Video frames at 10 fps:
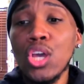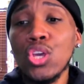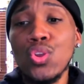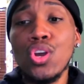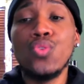
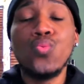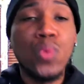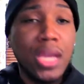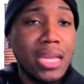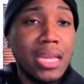you know,
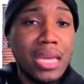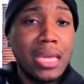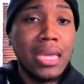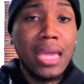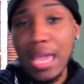
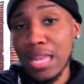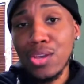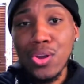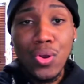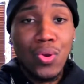Wendy and the
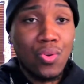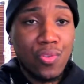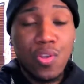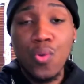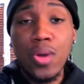
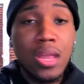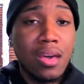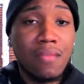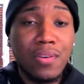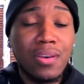girls or
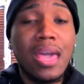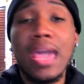whatever.